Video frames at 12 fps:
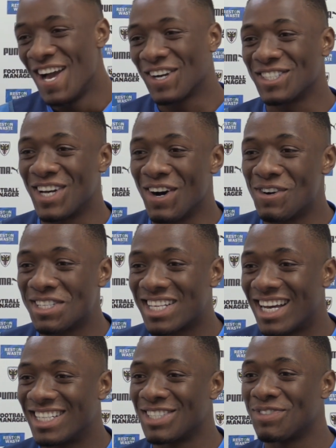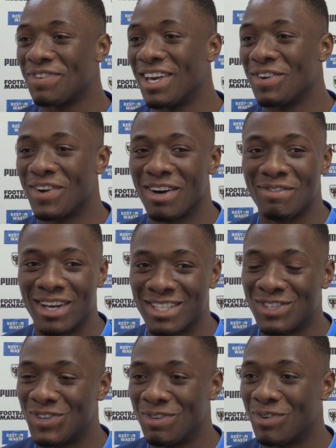because I always had this thing where I'm like,
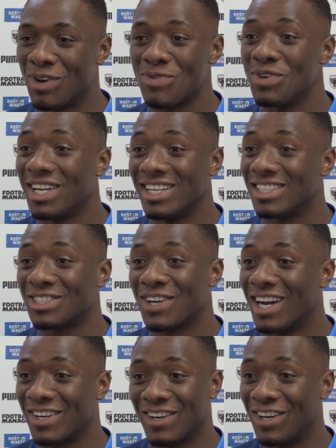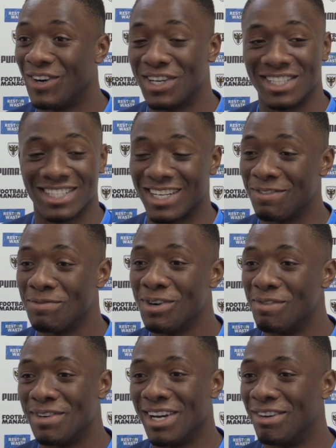Zerubbabel, if you need a striker, honestly,
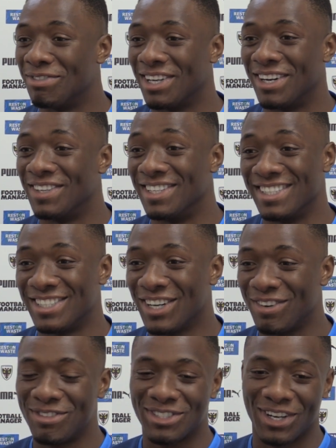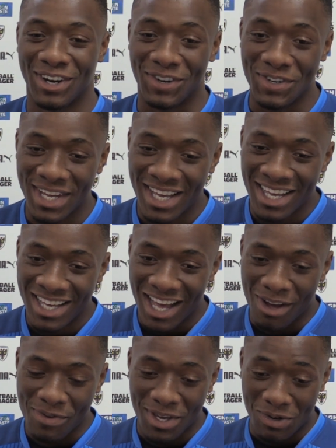put me out there, I'll do the job. So
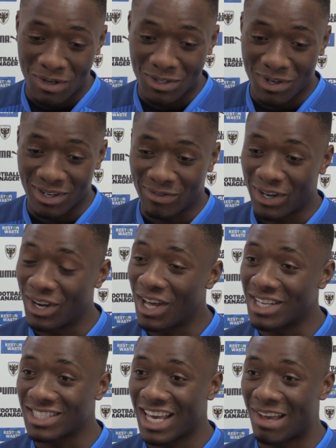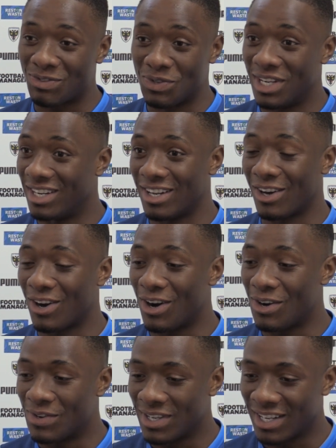I think it was one of our last games we needed a
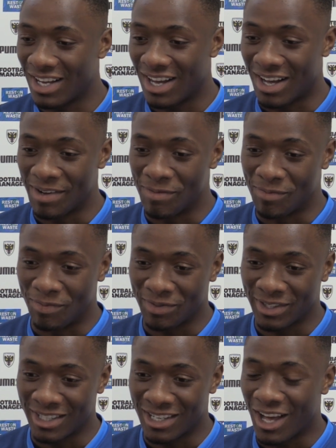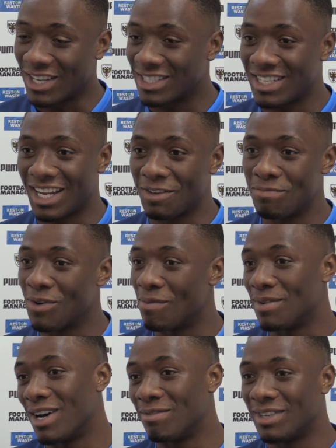goal. Um, last 10, he put
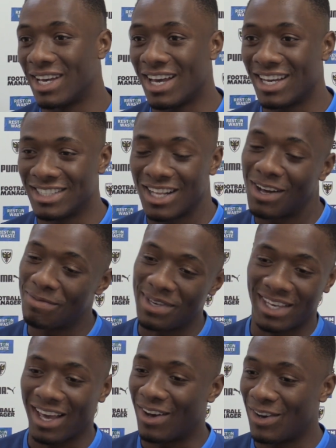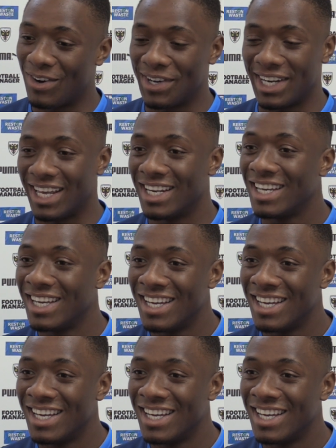me out there, it's like, PK, I'll go on then.